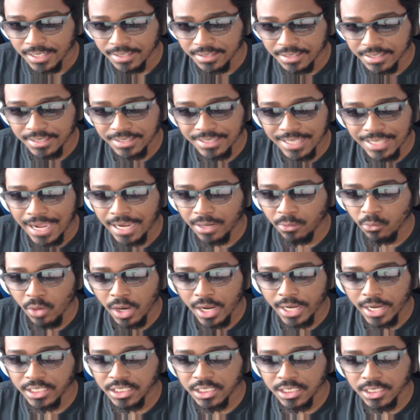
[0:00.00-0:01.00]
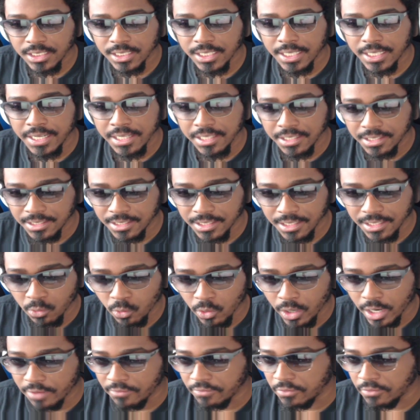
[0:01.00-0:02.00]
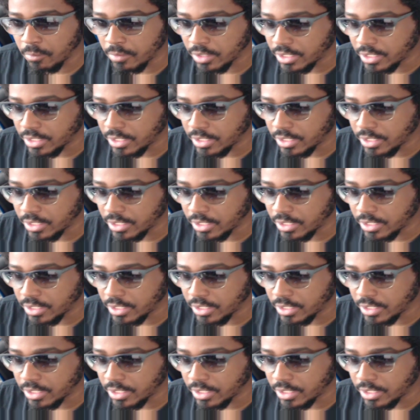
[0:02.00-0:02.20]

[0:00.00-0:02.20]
Design-wise, she's instant waifu